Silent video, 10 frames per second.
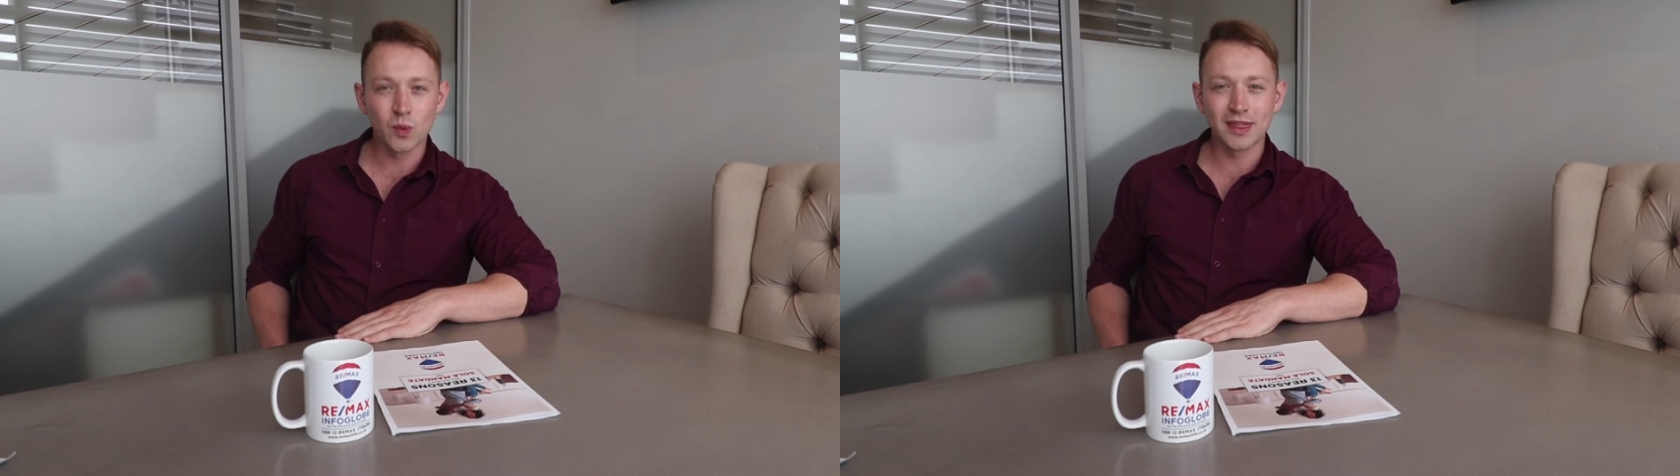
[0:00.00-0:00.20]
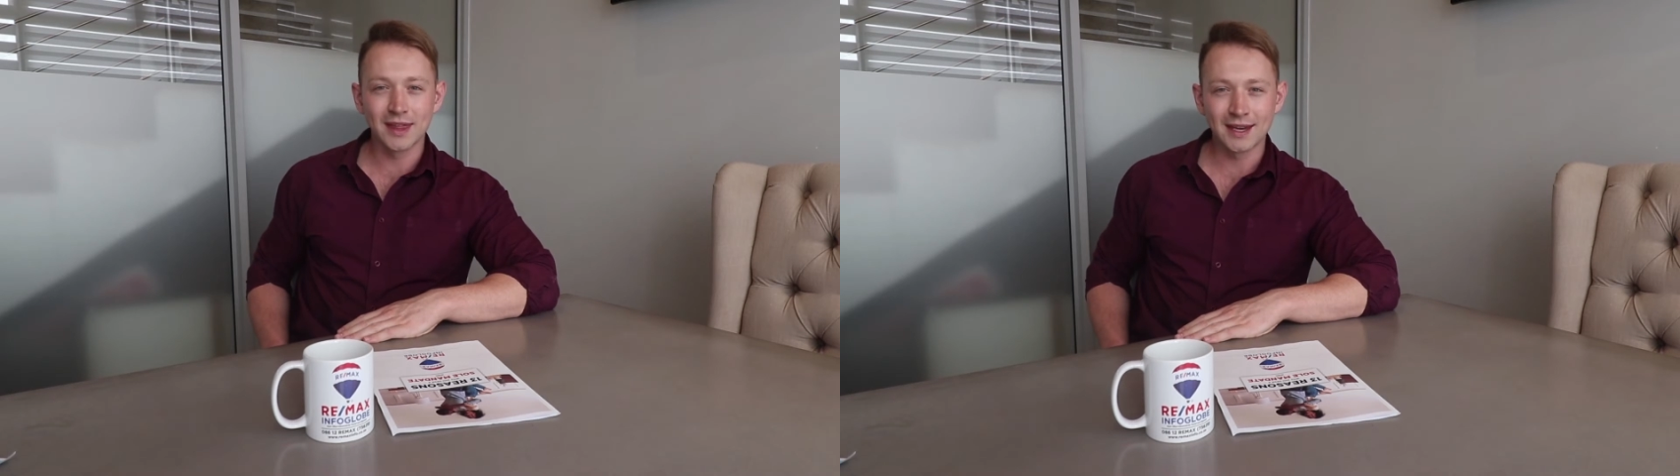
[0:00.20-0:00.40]

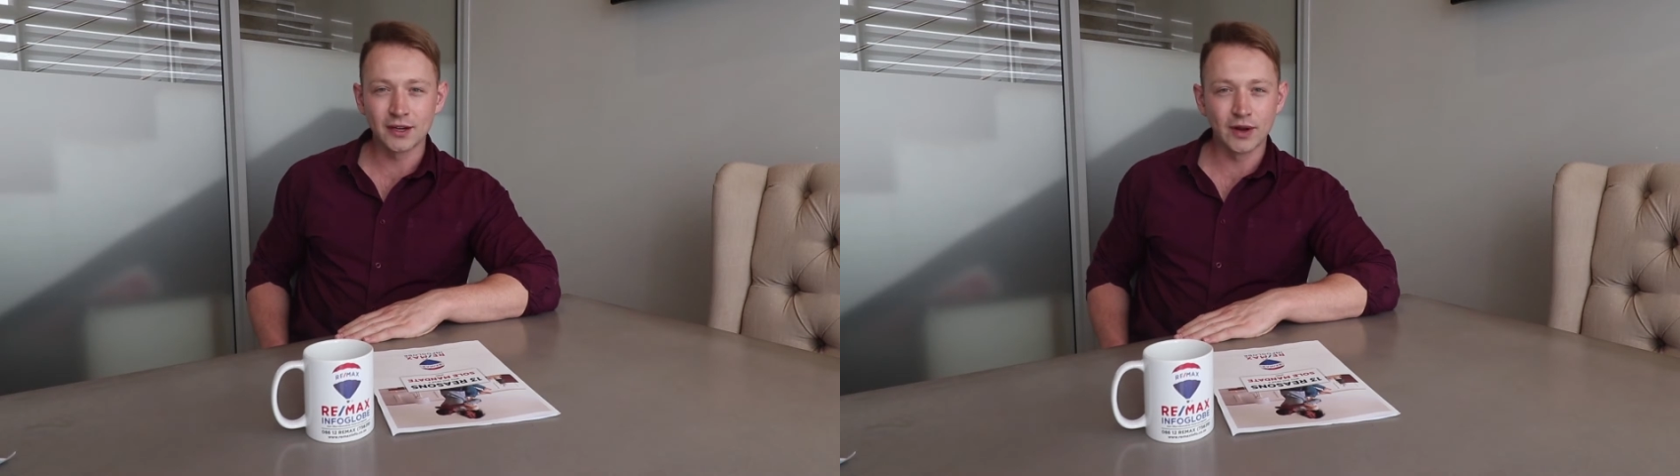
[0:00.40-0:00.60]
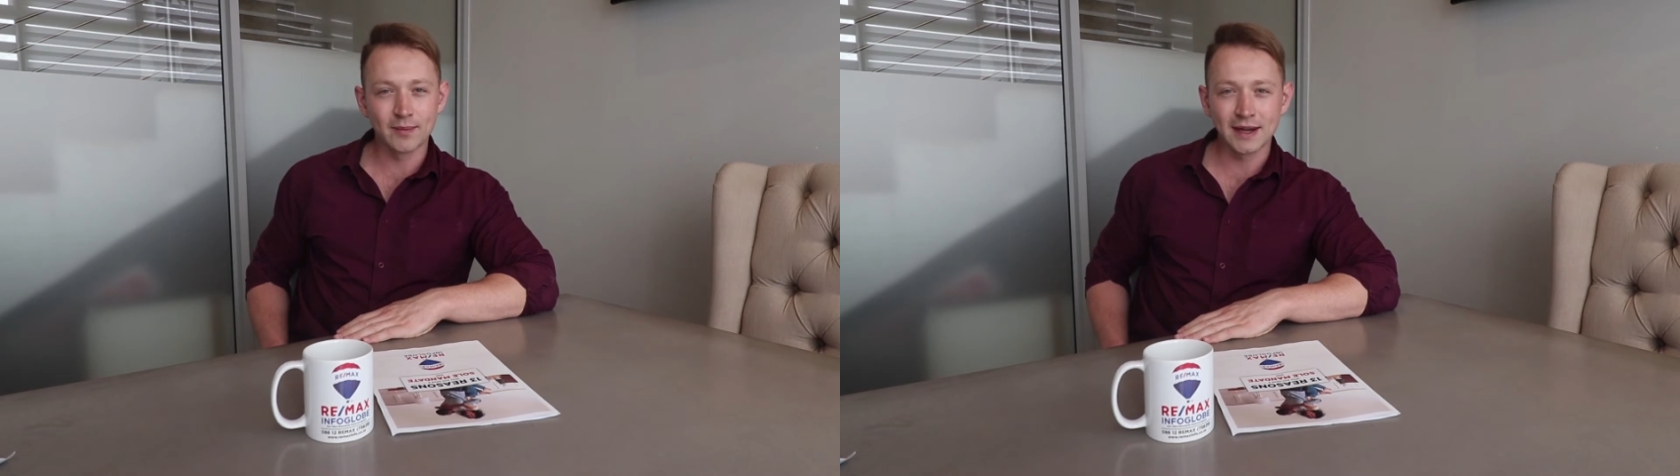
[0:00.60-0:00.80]
within
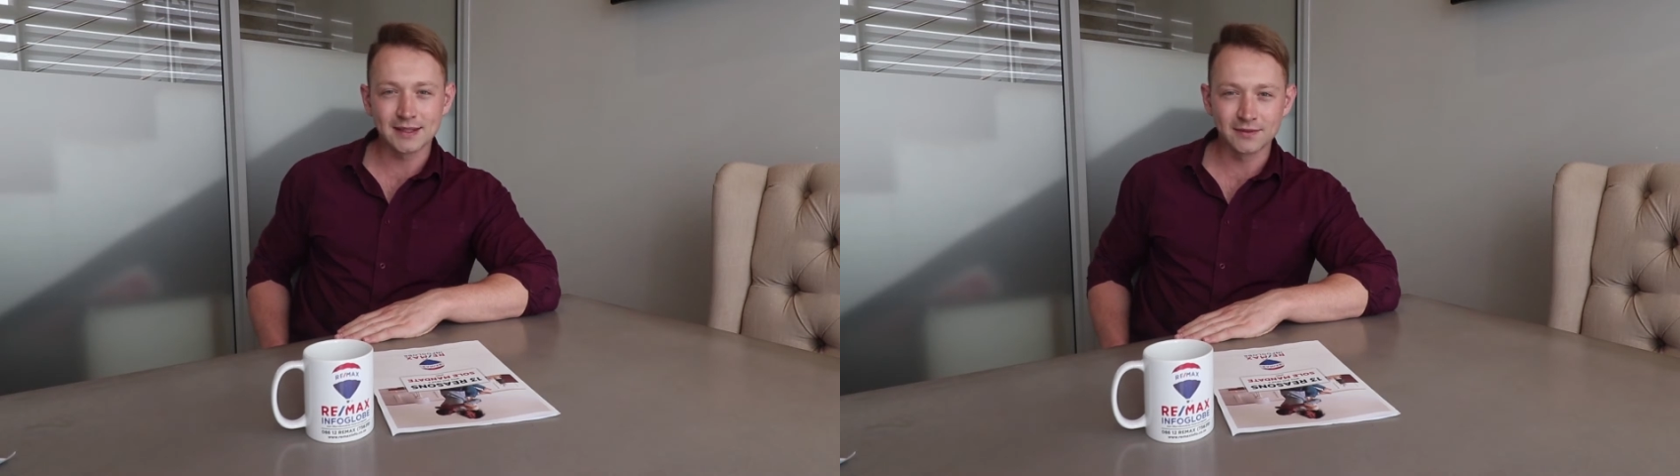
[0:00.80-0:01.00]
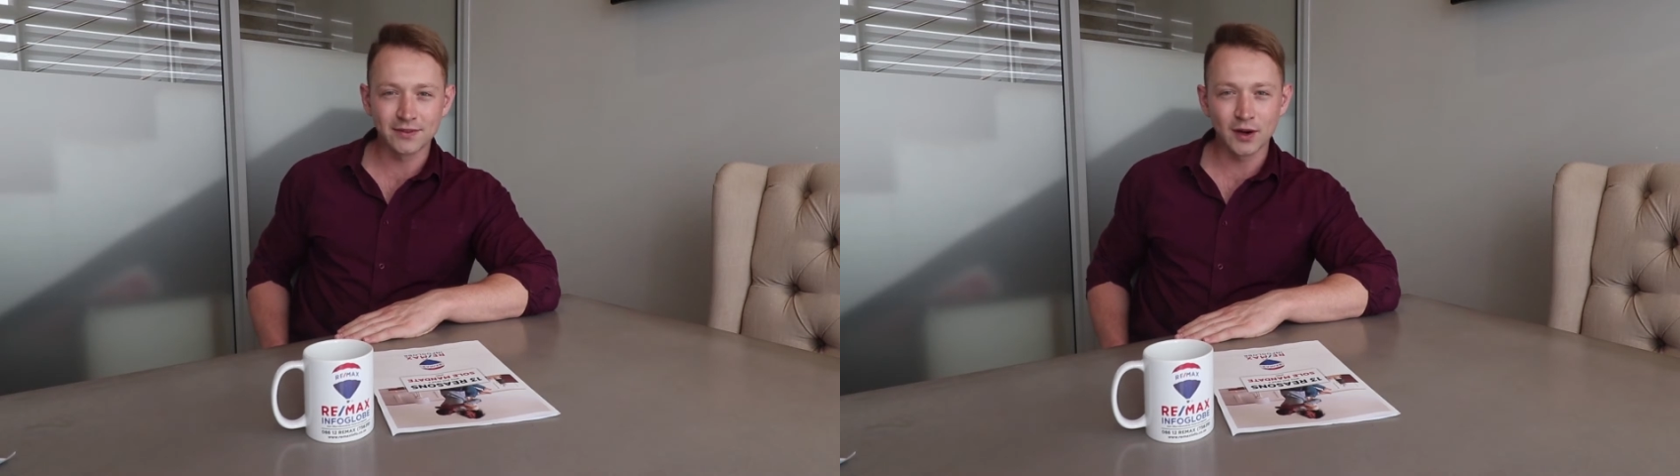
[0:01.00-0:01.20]
RE/MAX
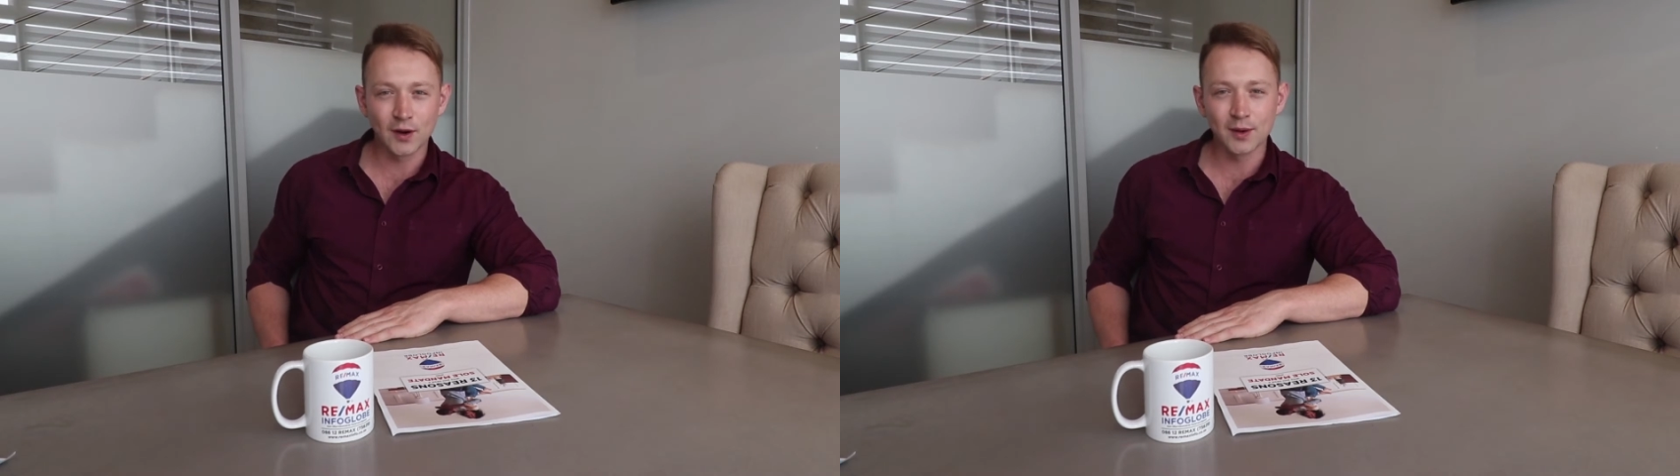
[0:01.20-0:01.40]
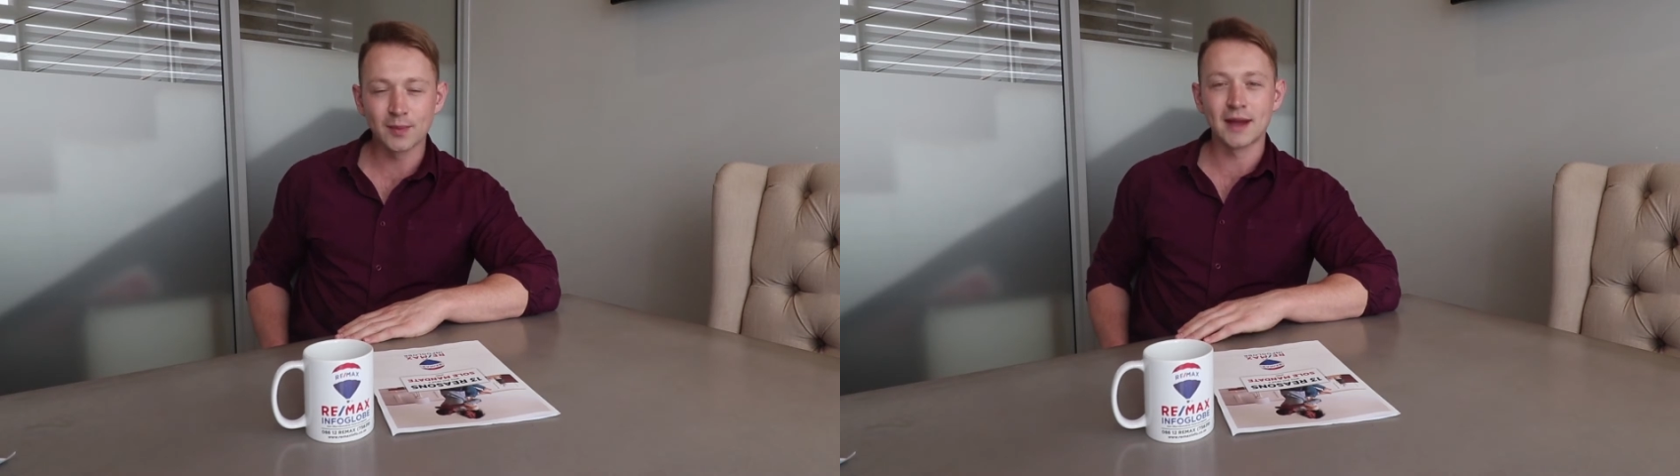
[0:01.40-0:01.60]
Infoglobe,